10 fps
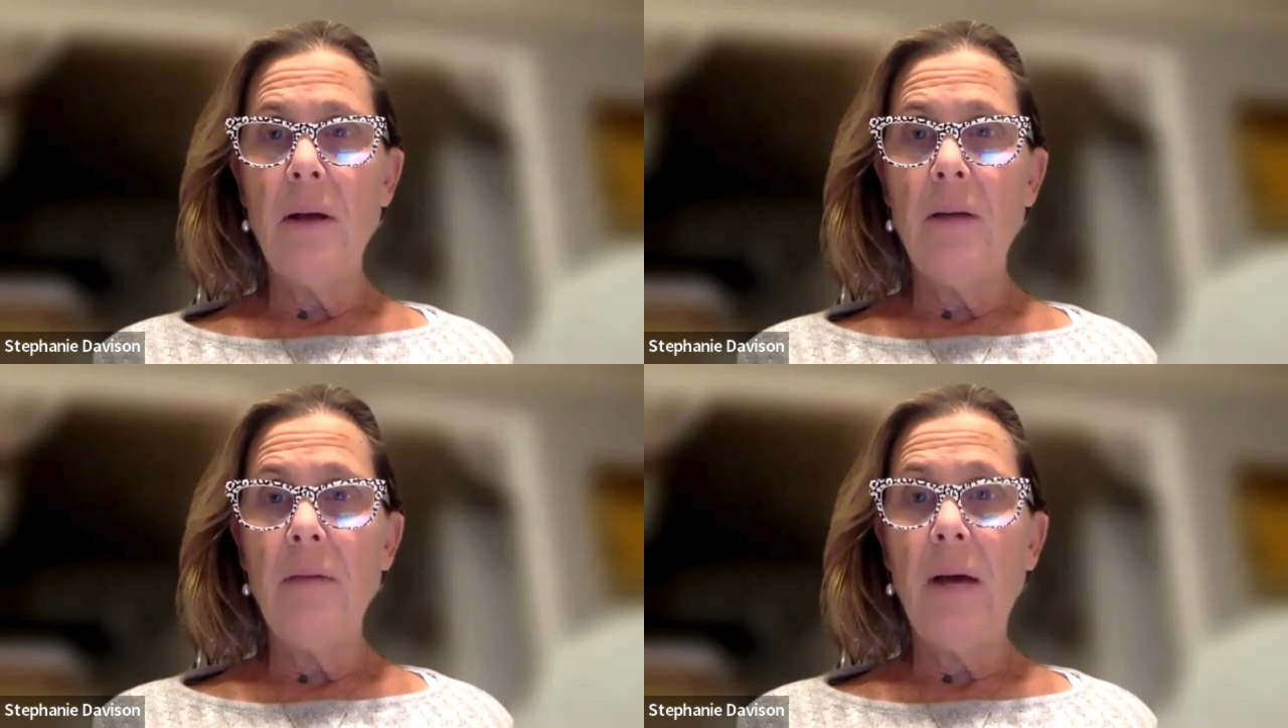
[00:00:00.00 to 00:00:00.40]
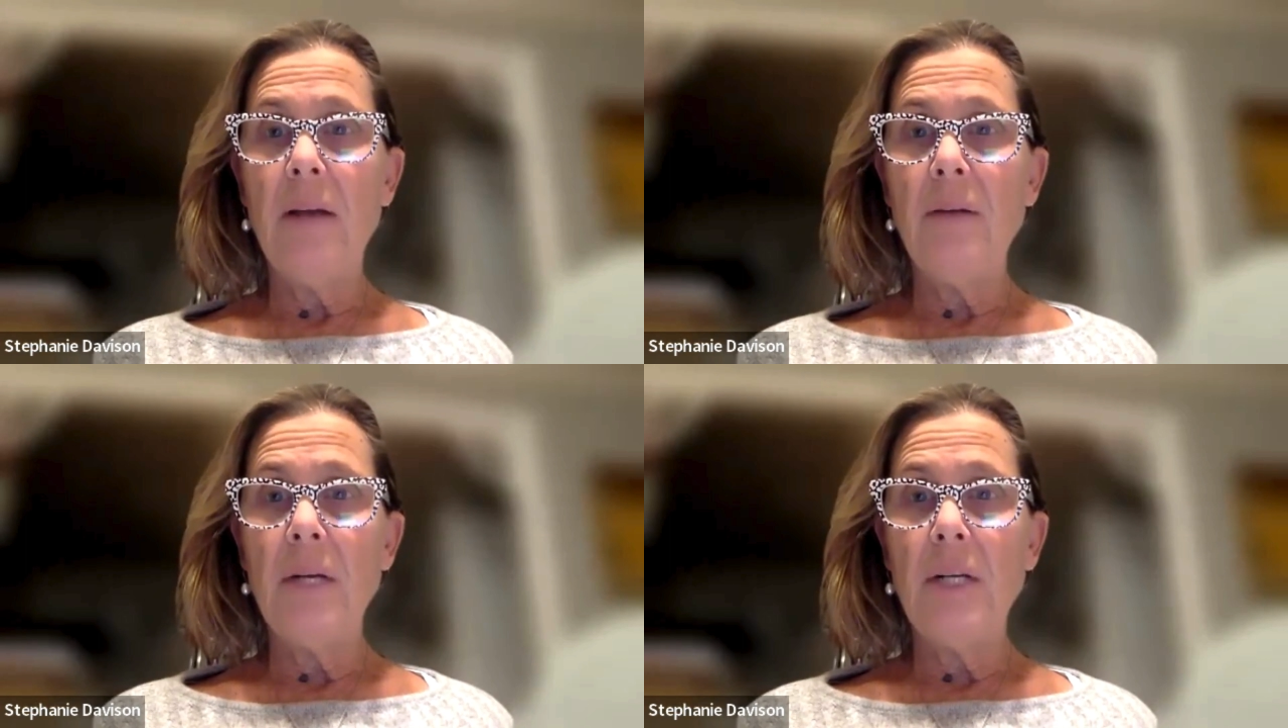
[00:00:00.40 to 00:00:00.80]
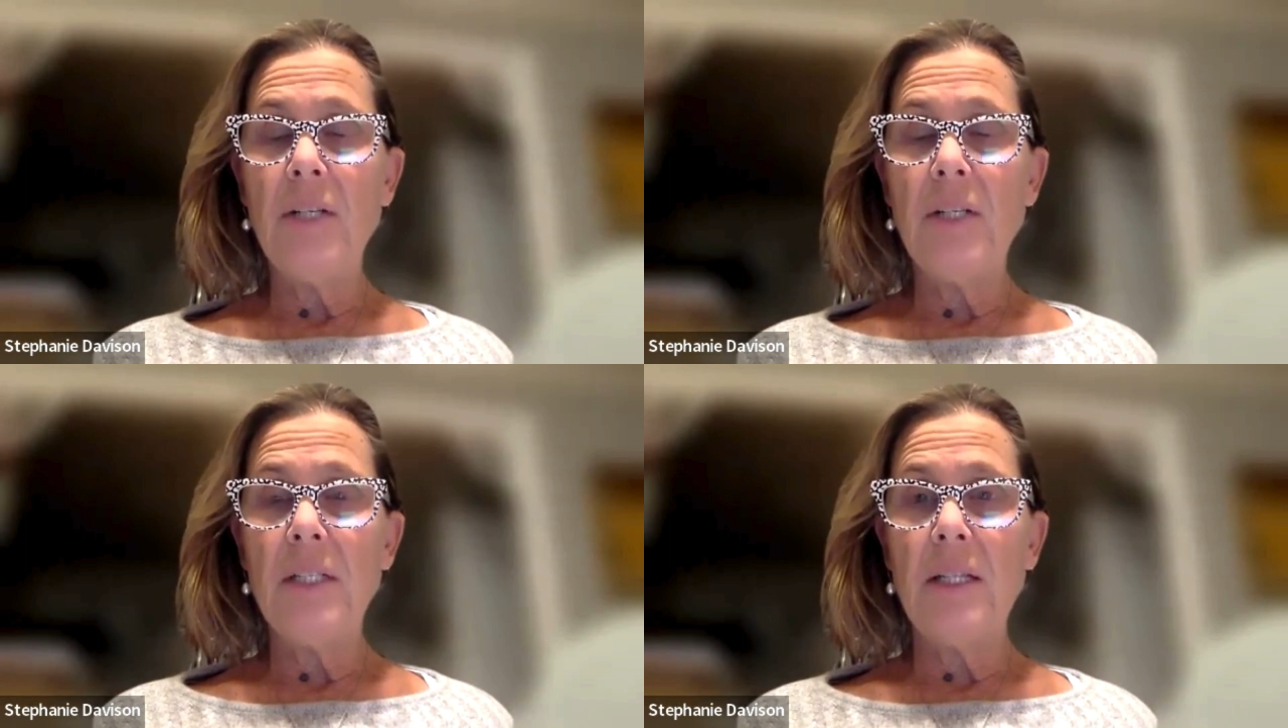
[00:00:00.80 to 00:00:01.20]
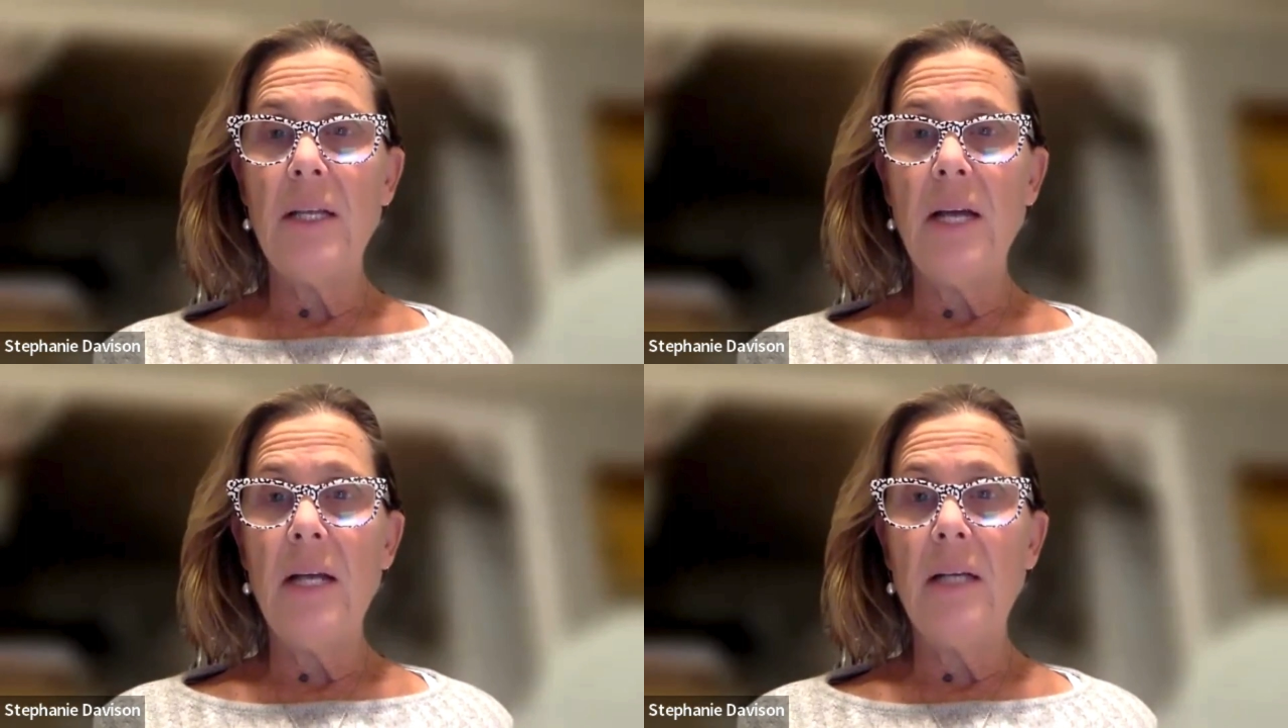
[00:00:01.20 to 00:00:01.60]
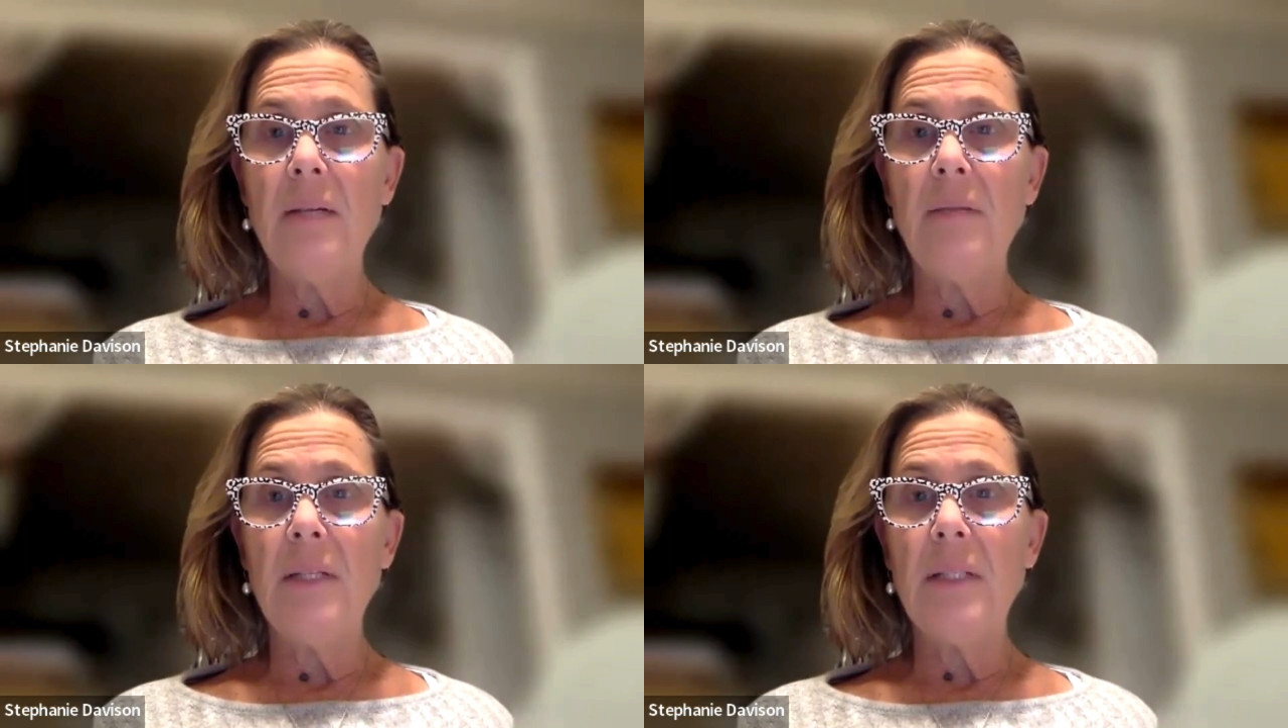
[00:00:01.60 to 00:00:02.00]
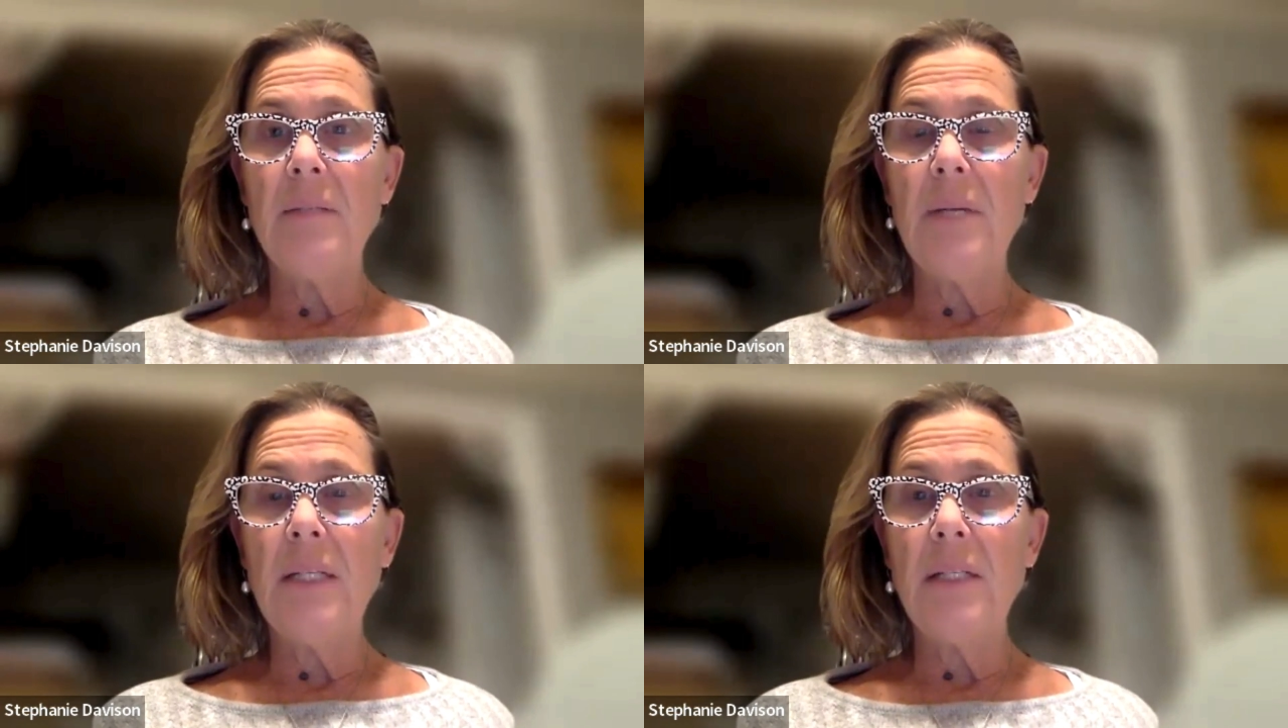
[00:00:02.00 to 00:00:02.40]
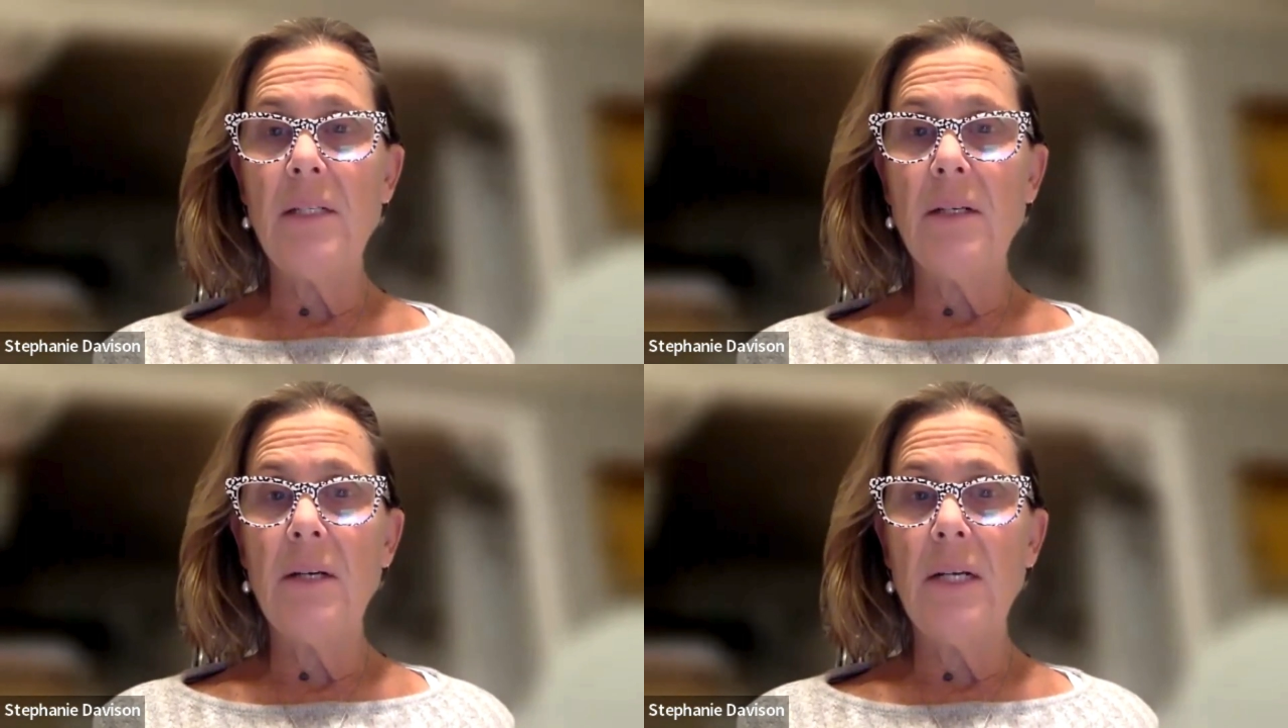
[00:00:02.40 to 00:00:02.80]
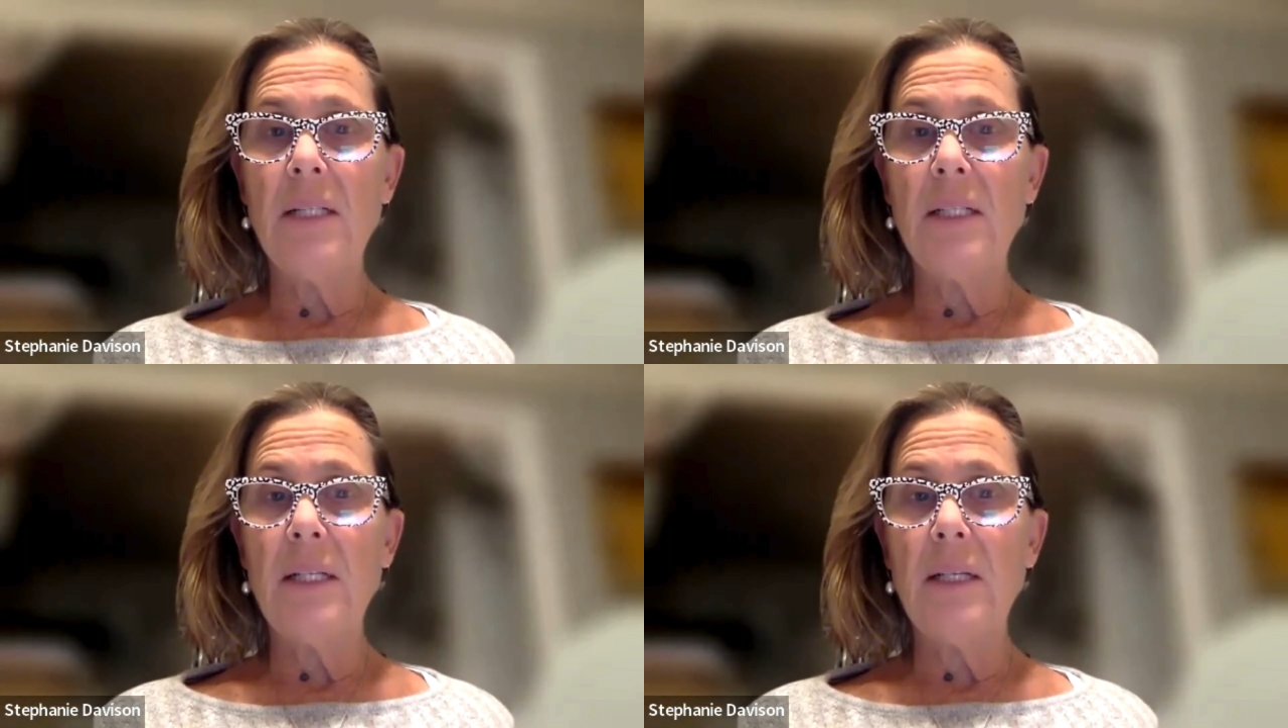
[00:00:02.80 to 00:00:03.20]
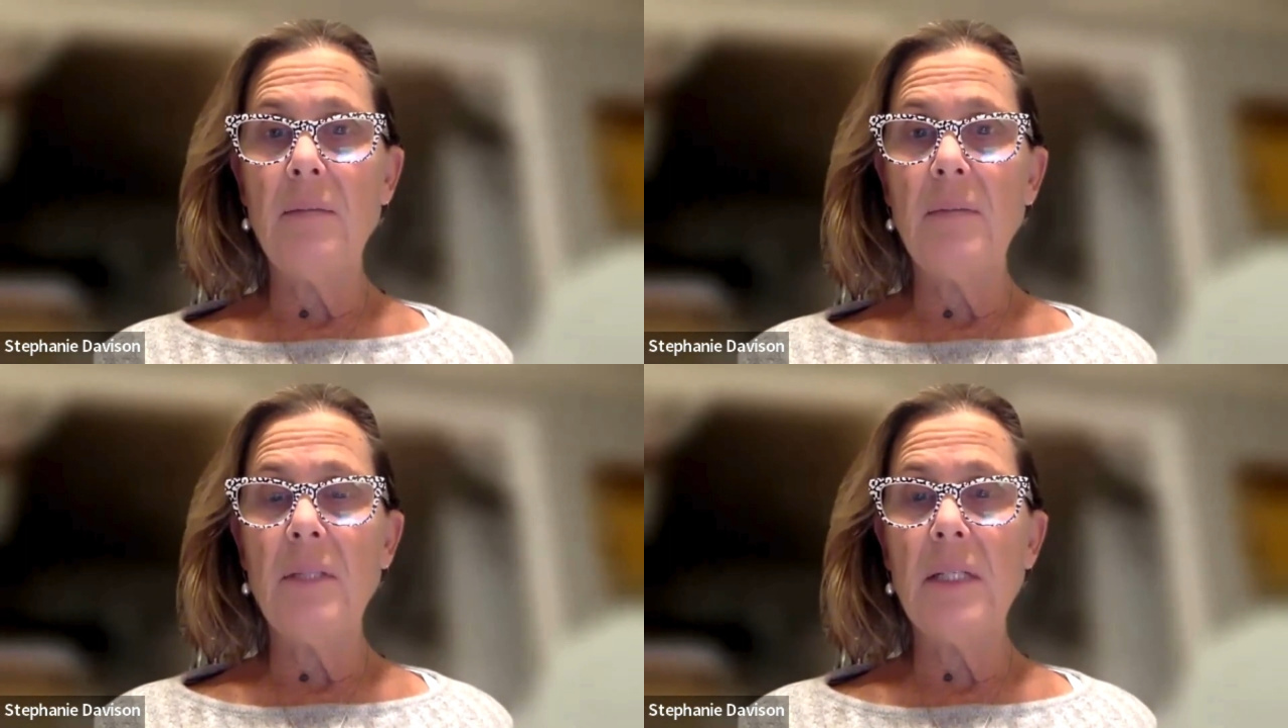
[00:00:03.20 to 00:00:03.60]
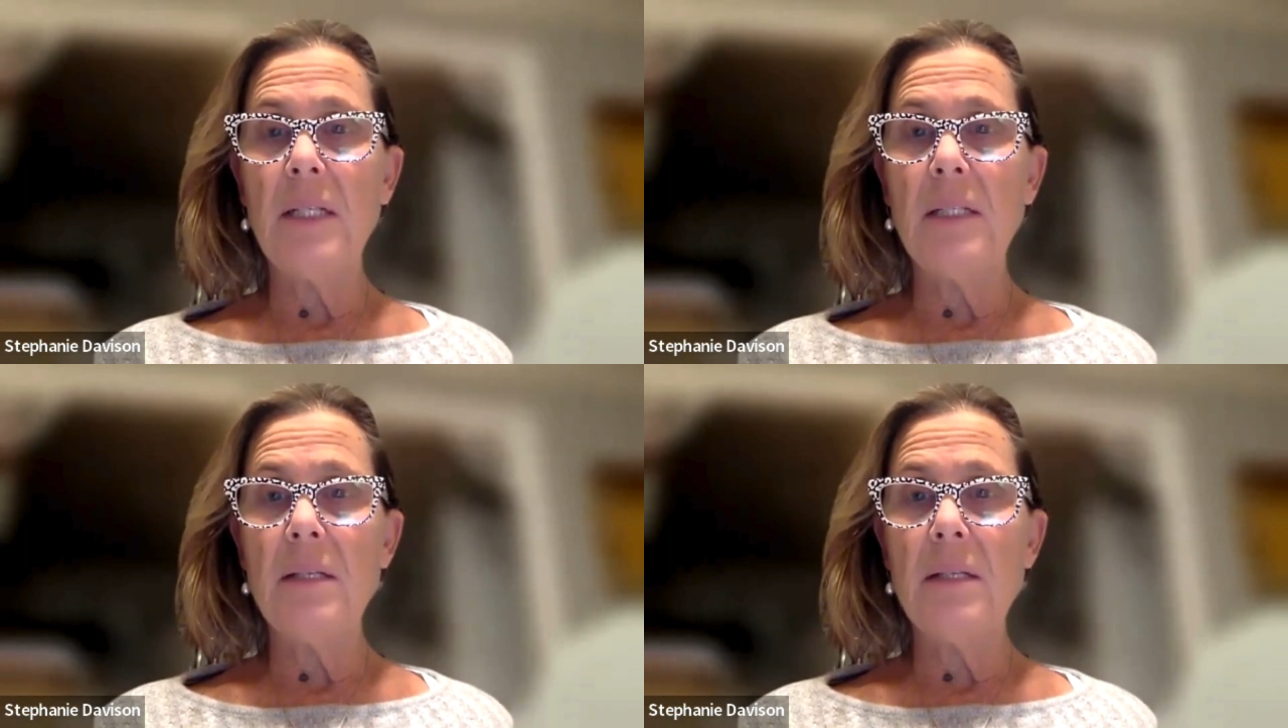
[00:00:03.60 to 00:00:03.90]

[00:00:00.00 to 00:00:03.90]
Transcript: evaluations at the end of the semester, it seems as